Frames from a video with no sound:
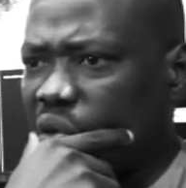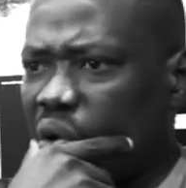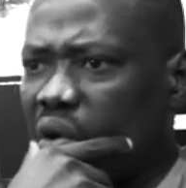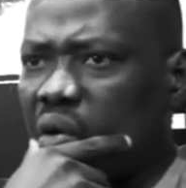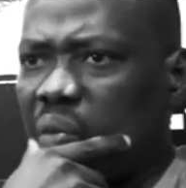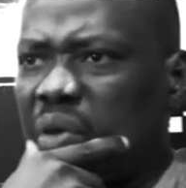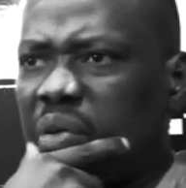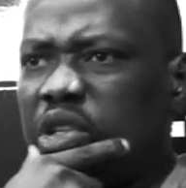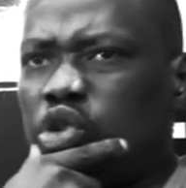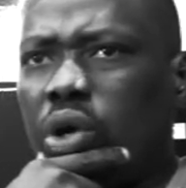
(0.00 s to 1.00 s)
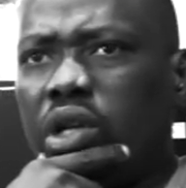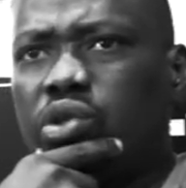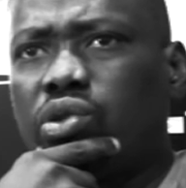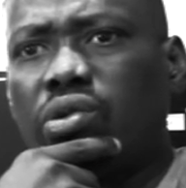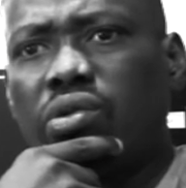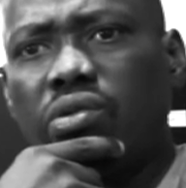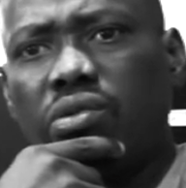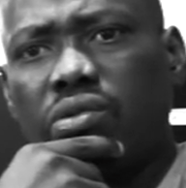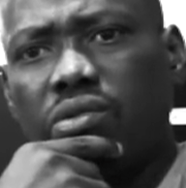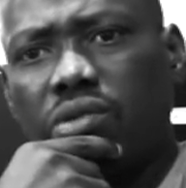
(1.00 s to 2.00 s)
going on maybe 22,
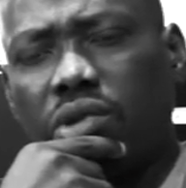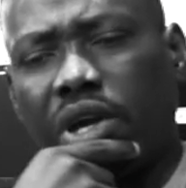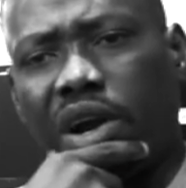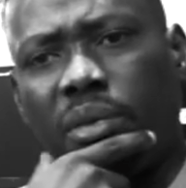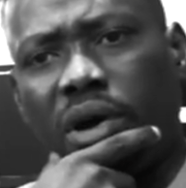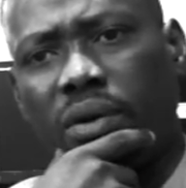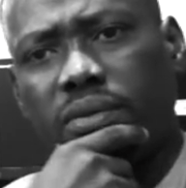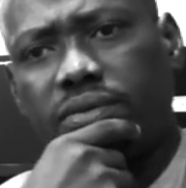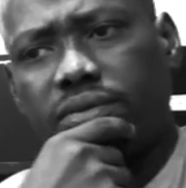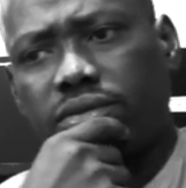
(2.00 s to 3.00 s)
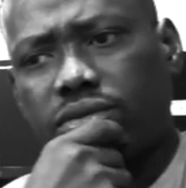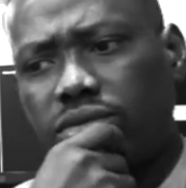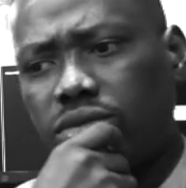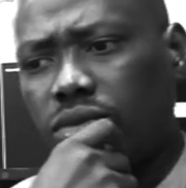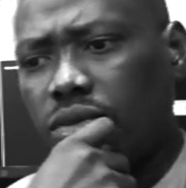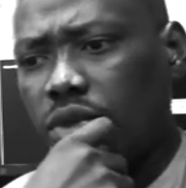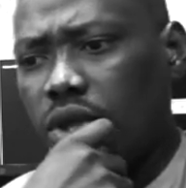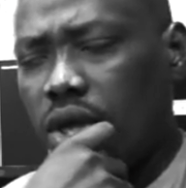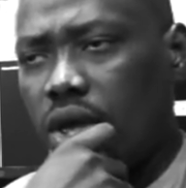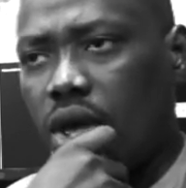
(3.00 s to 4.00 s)
thereabout.
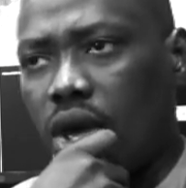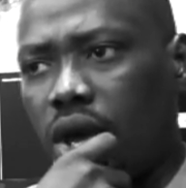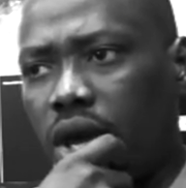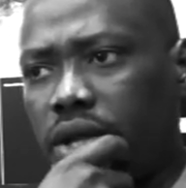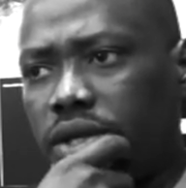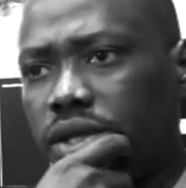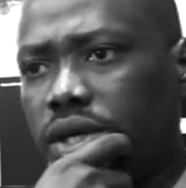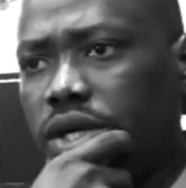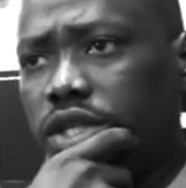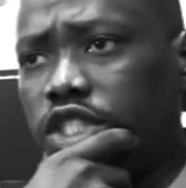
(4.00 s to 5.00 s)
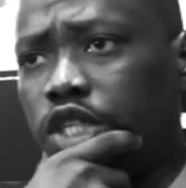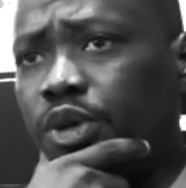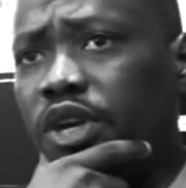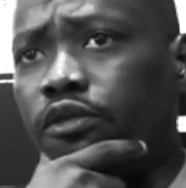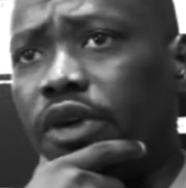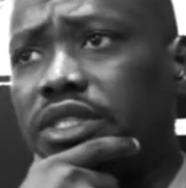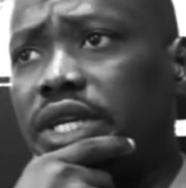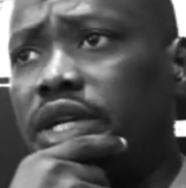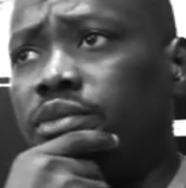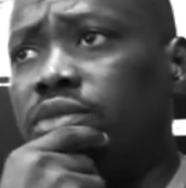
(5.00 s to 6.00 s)
And Jimmy
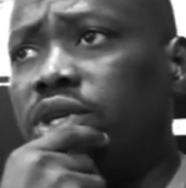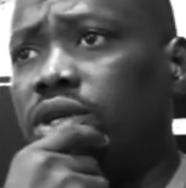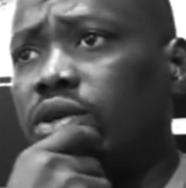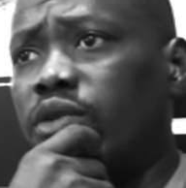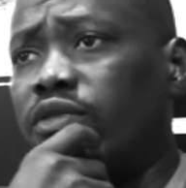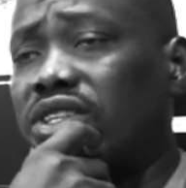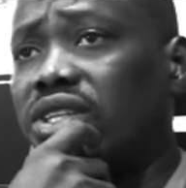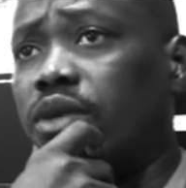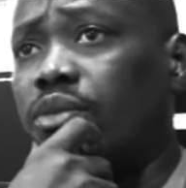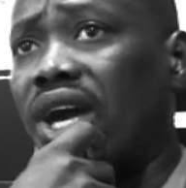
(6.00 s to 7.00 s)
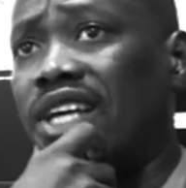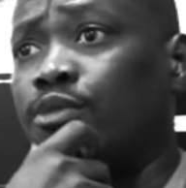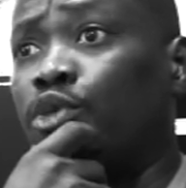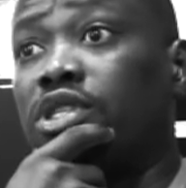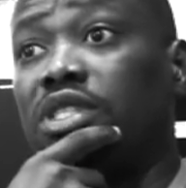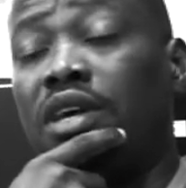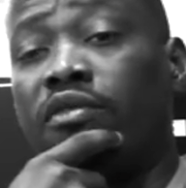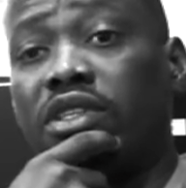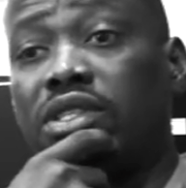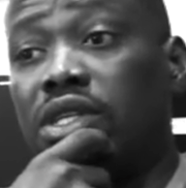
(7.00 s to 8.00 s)
invested in me as much as I
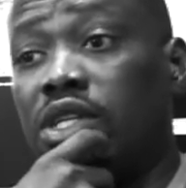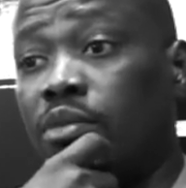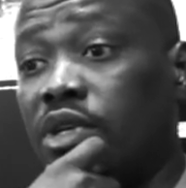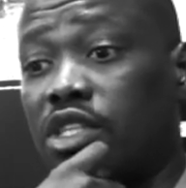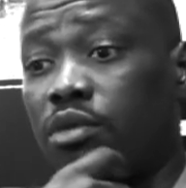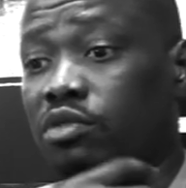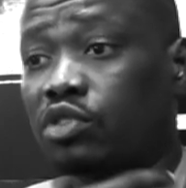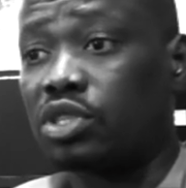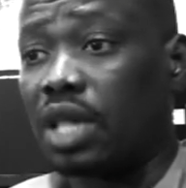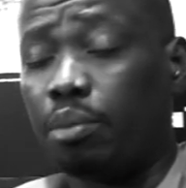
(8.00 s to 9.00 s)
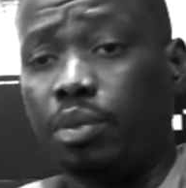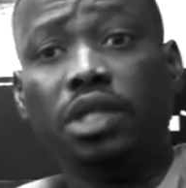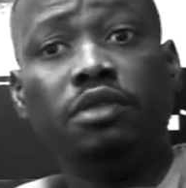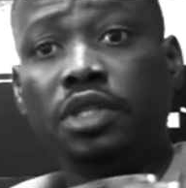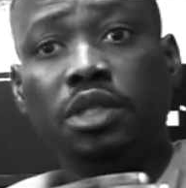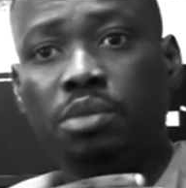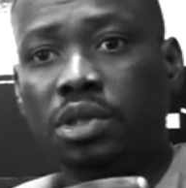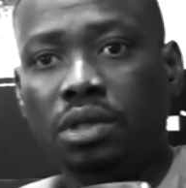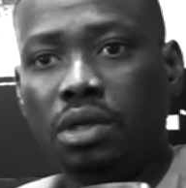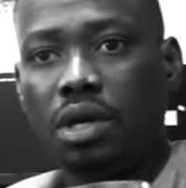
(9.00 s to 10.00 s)
invested in him, in terms of just like believing in
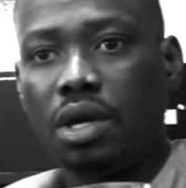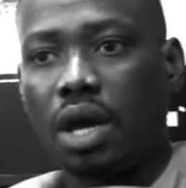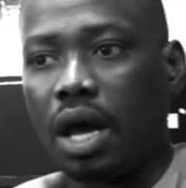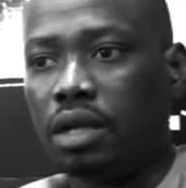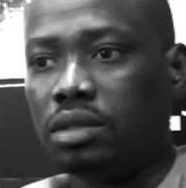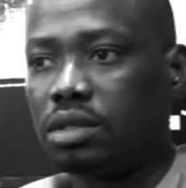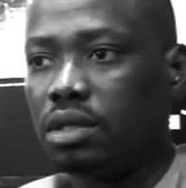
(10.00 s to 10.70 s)
me and